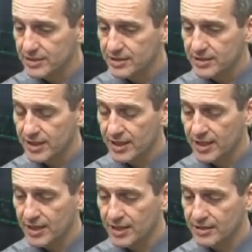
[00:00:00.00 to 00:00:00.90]

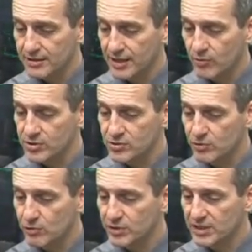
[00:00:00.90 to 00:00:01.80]
and I want you to
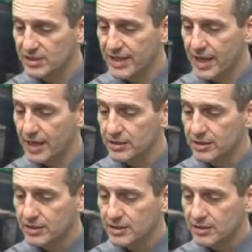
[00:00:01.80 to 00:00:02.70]
look at that.
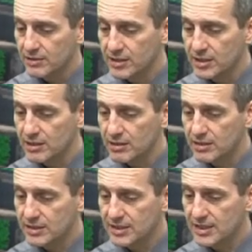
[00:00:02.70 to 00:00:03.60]
The
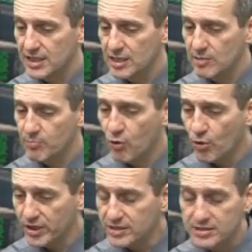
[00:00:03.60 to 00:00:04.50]
key
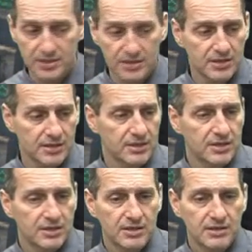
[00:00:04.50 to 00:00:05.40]
point
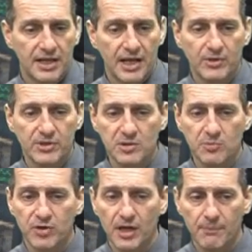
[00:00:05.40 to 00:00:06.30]
that I want to
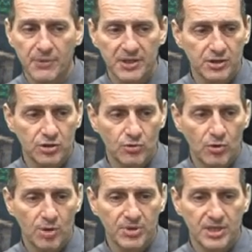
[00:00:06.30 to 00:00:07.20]
bring up on the
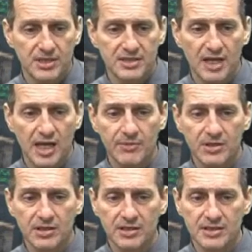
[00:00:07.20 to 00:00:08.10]
QRP
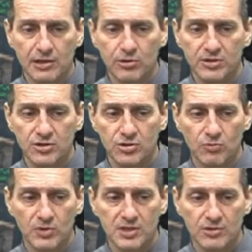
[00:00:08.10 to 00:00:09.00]
assignment is I looked at your
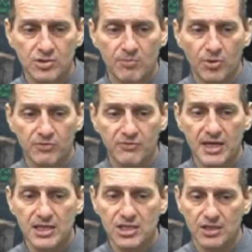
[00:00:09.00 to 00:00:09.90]
research
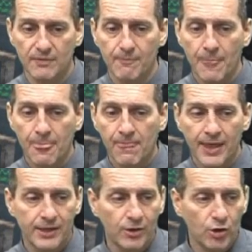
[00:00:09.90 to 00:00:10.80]
motivation.
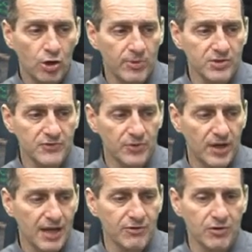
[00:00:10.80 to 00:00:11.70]
And almost for
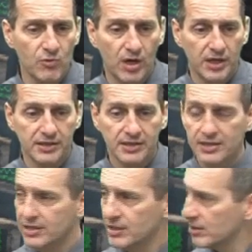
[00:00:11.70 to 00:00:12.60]
everyone,
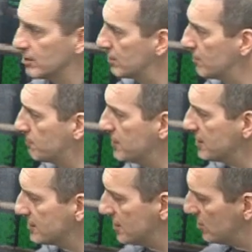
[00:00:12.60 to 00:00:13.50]
the
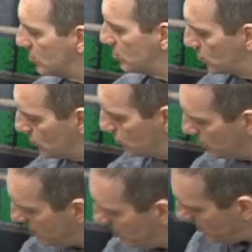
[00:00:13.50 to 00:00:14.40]
biggest issue
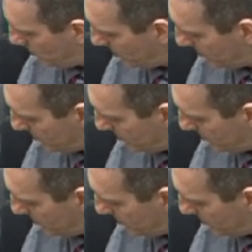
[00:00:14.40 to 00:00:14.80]
with